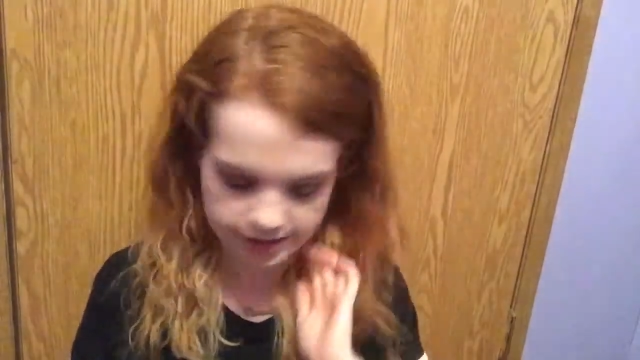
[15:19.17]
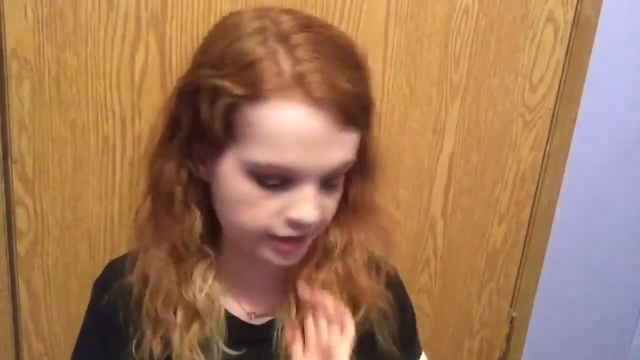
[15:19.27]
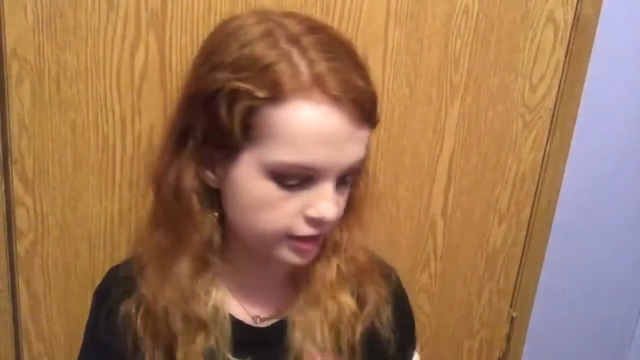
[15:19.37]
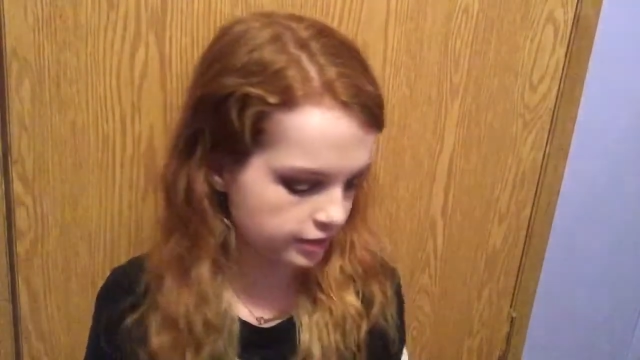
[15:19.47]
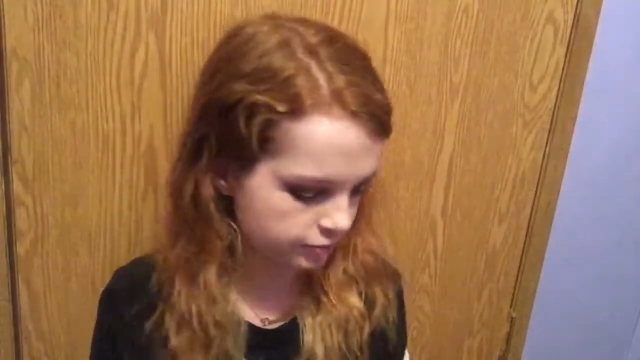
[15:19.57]

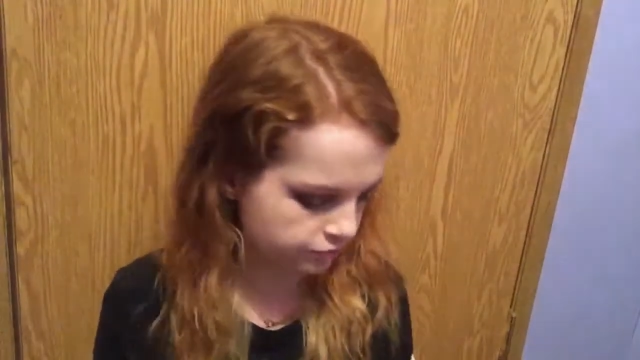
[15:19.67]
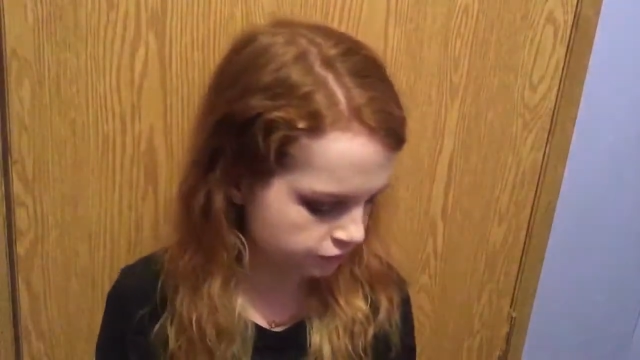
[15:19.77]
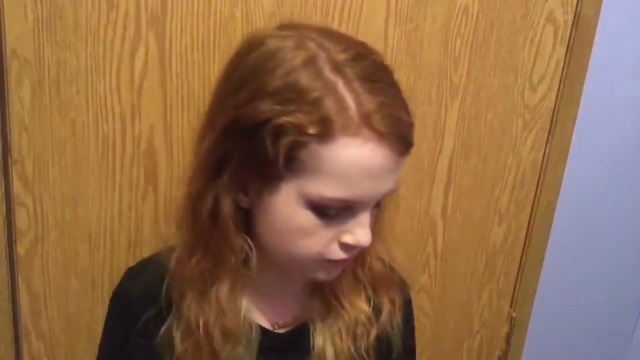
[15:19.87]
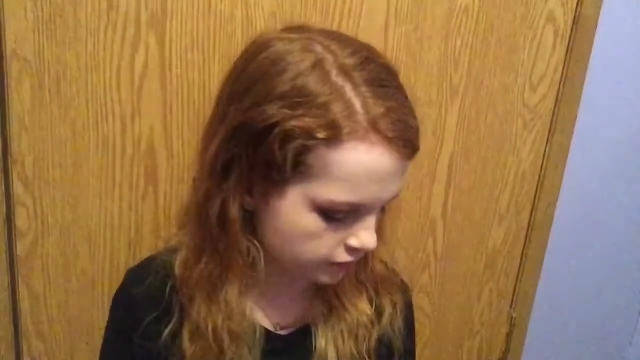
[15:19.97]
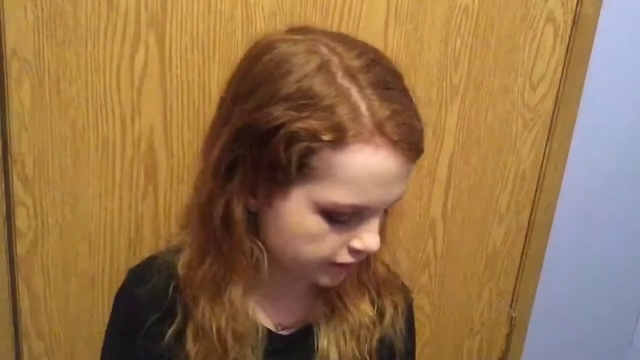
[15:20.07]

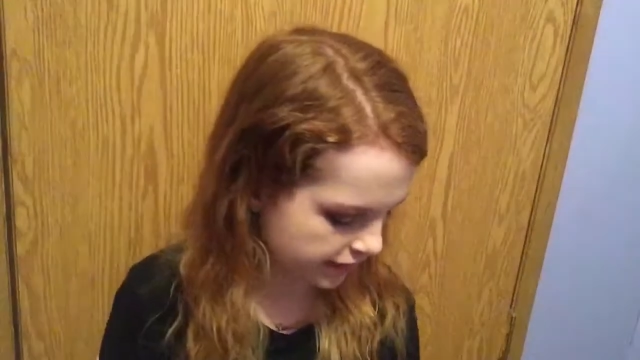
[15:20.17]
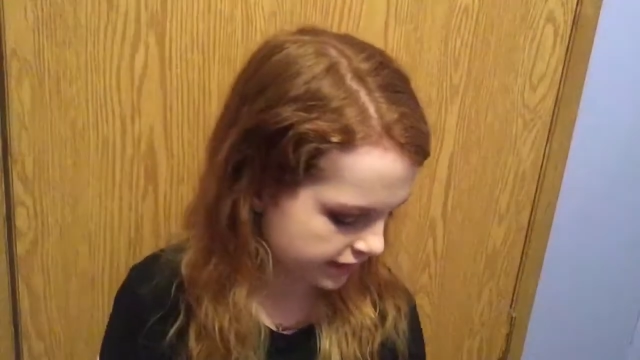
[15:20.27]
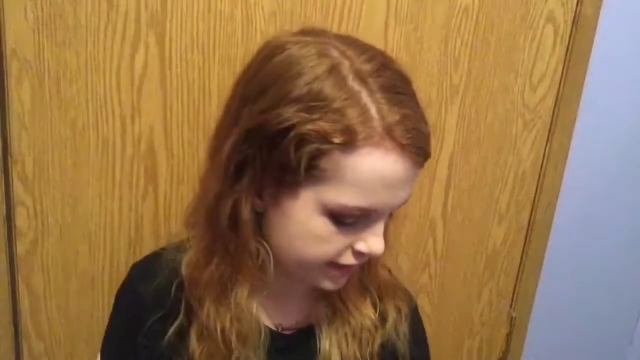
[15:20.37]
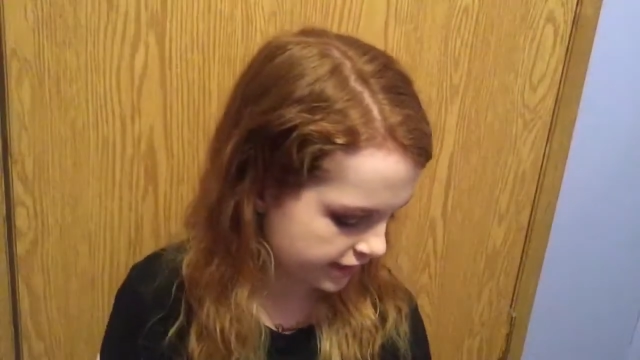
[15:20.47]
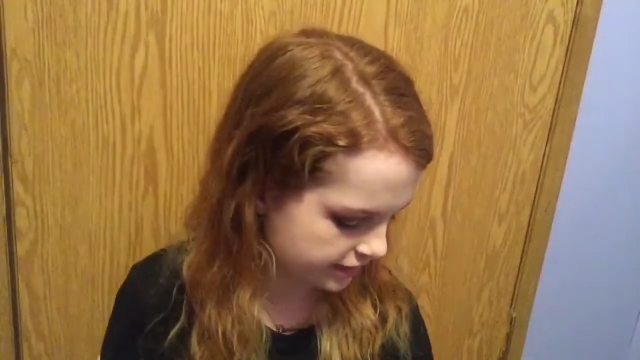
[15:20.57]
Okay,
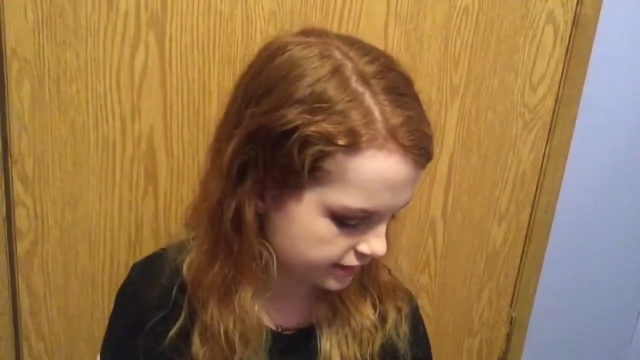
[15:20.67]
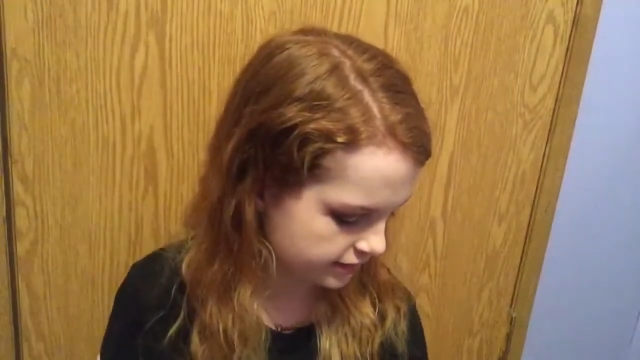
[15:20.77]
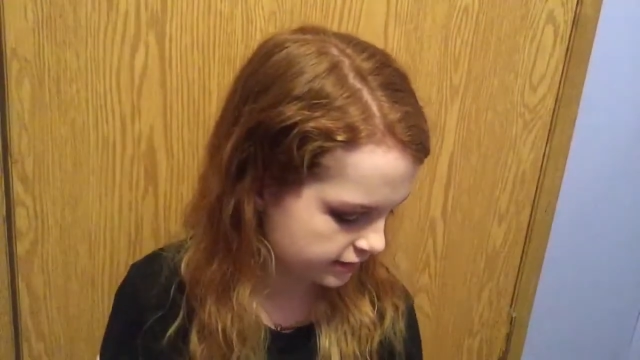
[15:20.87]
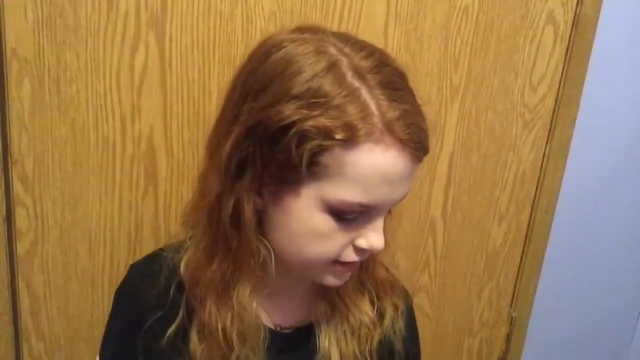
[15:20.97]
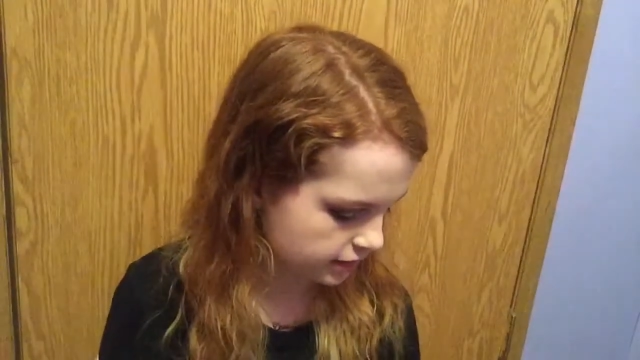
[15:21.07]

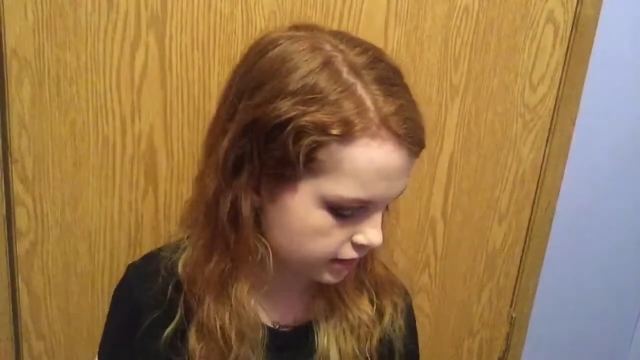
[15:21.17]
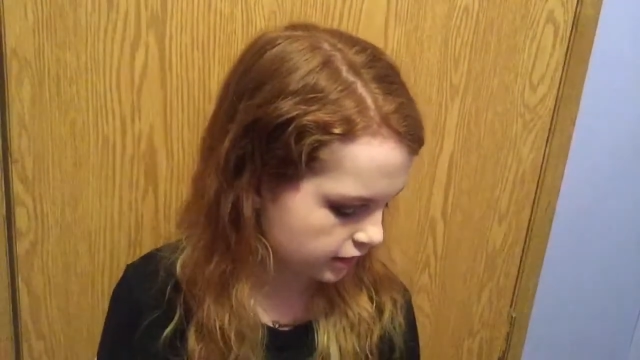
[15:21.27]
next.